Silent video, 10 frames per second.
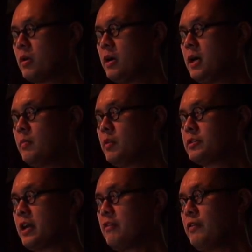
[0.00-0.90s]
Um, but the
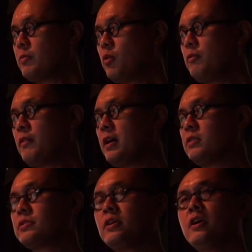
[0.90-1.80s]
side effect
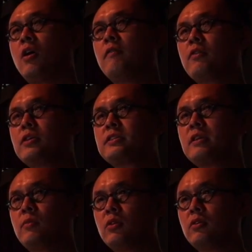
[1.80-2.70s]
profiles are very
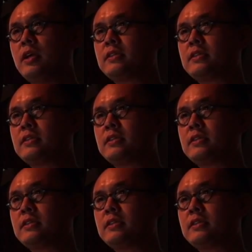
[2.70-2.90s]
similar,